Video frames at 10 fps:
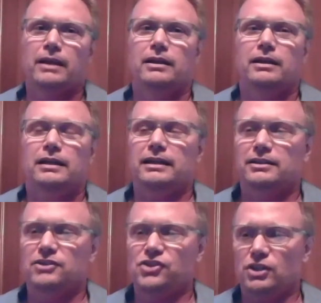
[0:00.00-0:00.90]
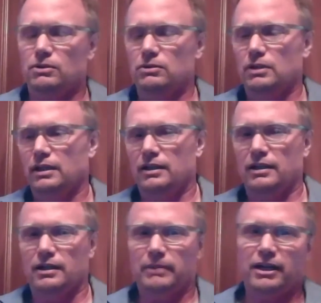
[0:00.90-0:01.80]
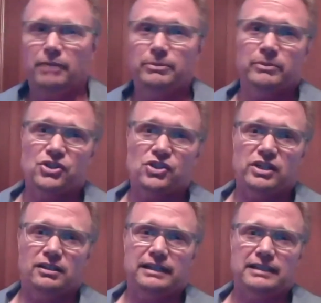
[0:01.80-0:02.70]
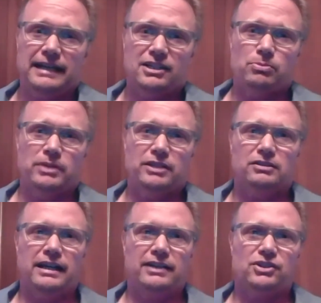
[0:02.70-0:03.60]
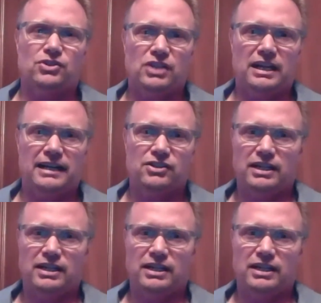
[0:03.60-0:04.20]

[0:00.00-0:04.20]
And so um, I help them to see it like that as mental exercise,